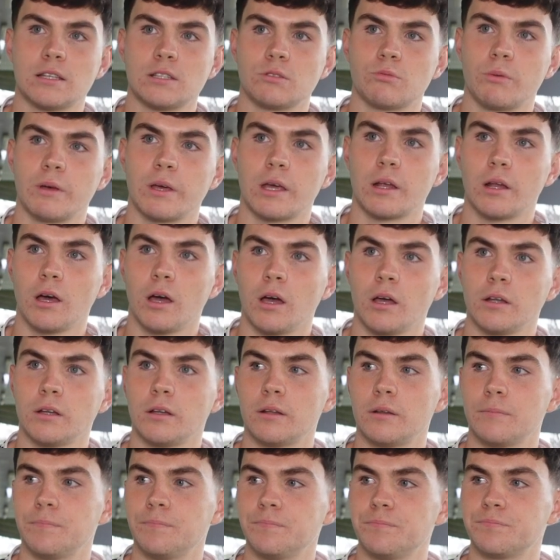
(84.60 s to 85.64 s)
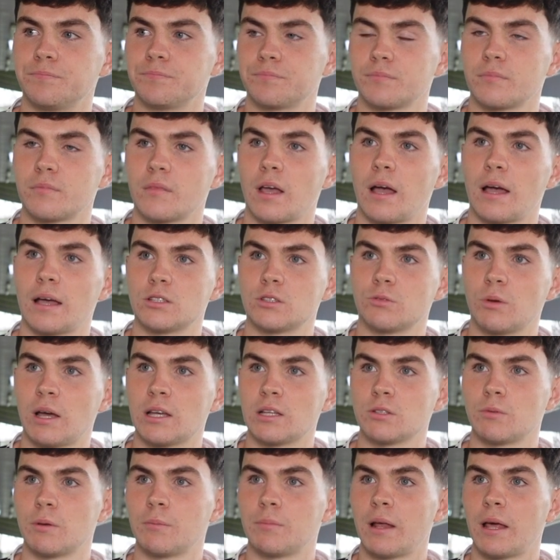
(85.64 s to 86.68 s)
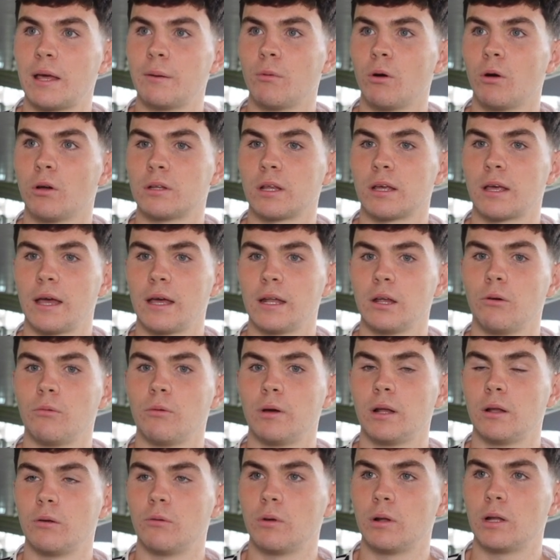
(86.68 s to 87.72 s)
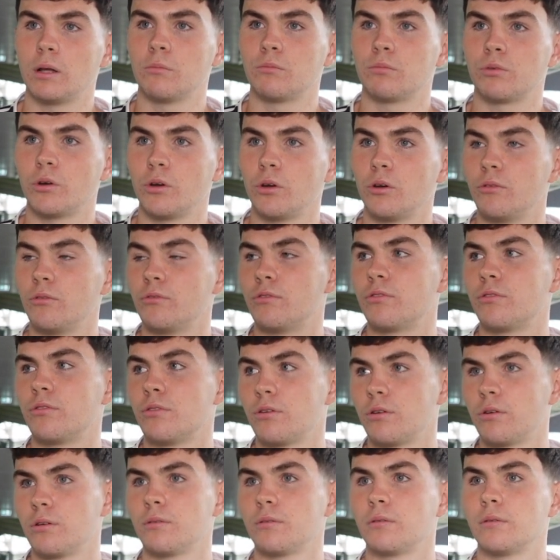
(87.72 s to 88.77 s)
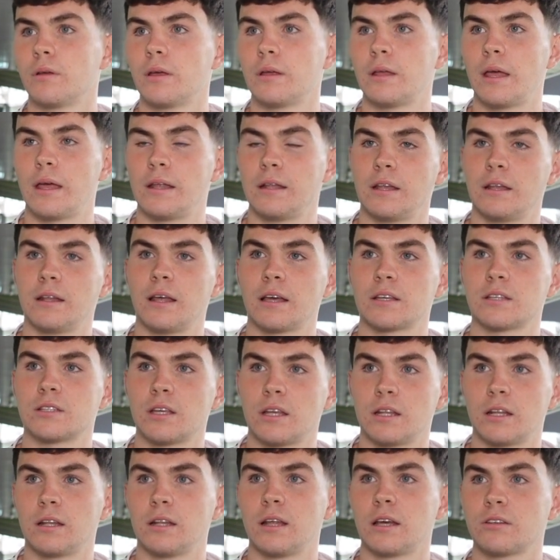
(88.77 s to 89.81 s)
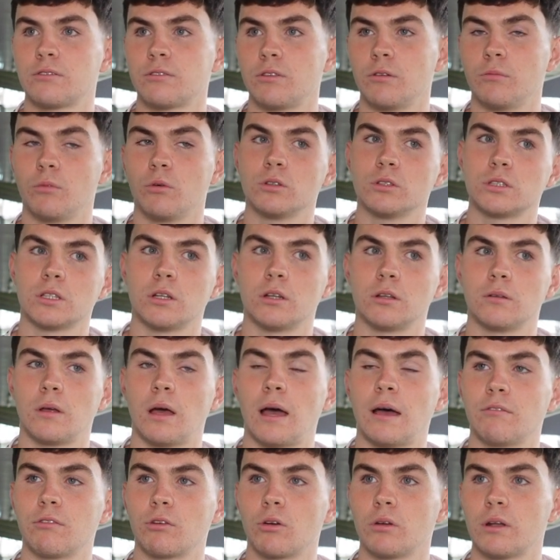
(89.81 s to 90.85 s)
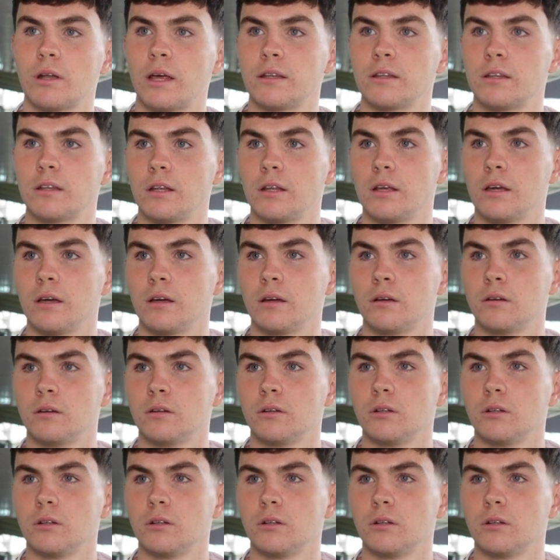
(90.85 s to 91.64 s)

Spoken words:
we get on and as we play more together, we'll improve in the next few months and have a good end to the year.